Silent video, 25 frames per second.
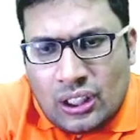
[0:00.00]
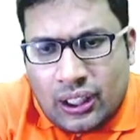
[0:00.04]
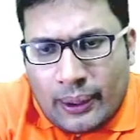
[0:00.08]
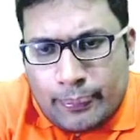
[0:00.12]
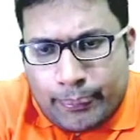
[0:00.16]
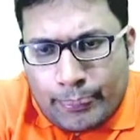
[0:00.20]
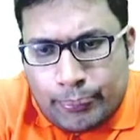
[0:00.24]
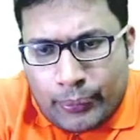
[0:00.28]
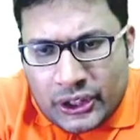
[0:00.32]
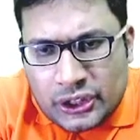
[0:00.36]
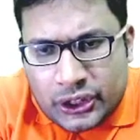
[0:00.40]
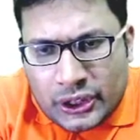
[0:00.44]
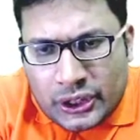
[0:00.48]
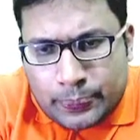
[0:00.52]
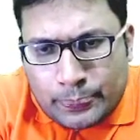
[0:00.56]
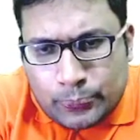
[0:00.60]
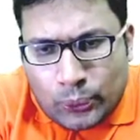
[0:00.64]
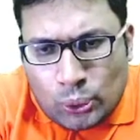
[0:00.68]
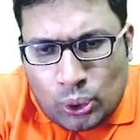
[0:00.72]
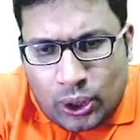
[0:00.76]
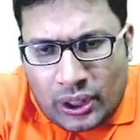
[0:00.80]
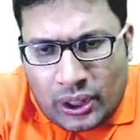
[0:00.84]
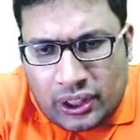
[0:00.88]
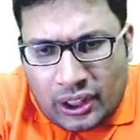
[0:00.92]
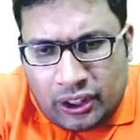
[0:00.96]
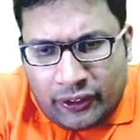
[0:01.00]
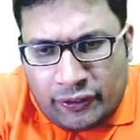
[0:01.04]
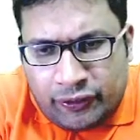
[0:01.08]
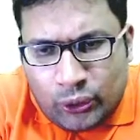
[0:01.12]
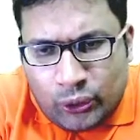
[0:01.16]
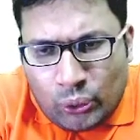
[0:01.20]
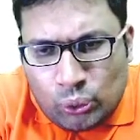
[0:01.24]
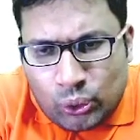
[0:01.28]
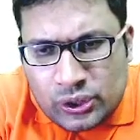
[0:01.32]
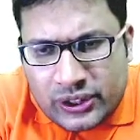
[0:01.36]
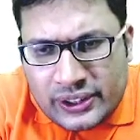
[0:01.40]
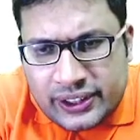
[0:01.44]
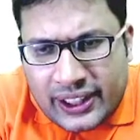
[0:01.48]
Much more
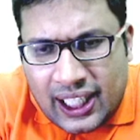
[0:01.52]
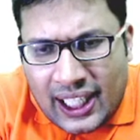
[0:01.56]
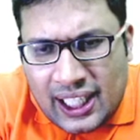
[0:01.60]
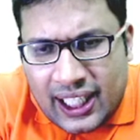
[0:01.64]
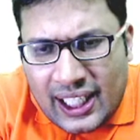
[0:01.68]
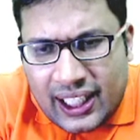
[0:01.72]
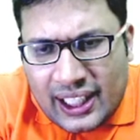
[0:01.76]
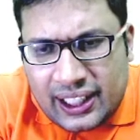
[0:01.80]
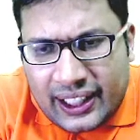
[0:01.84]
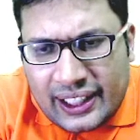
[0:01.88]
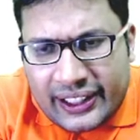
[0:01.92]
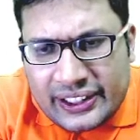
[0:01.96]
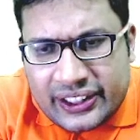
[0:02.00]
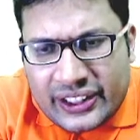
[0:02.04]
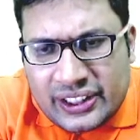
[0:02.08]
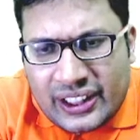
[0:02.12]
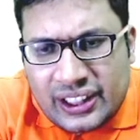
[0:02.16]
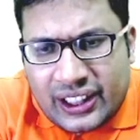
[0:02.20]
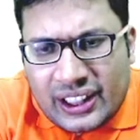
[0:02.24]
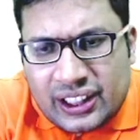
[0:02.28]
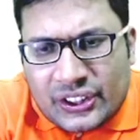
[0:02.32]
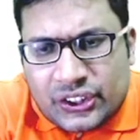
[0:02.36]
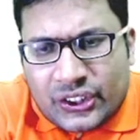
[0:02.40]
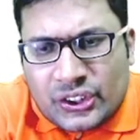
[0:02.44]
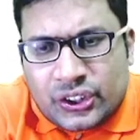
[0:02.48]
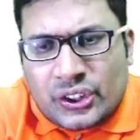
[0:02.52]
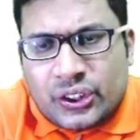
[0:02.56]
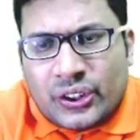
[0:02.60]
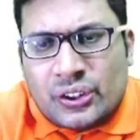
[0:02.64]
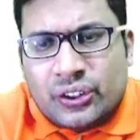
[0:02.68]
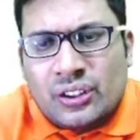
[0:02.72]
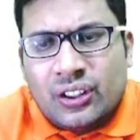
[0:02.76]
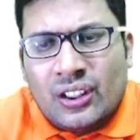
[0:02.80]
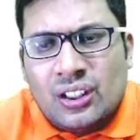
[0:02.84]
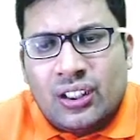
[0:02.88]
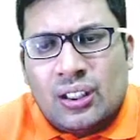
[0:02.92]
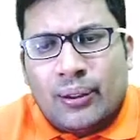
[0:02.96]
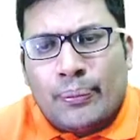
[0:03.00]
diffuse than
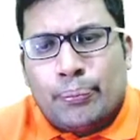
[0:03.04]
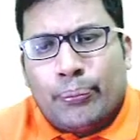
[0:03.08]
SDH.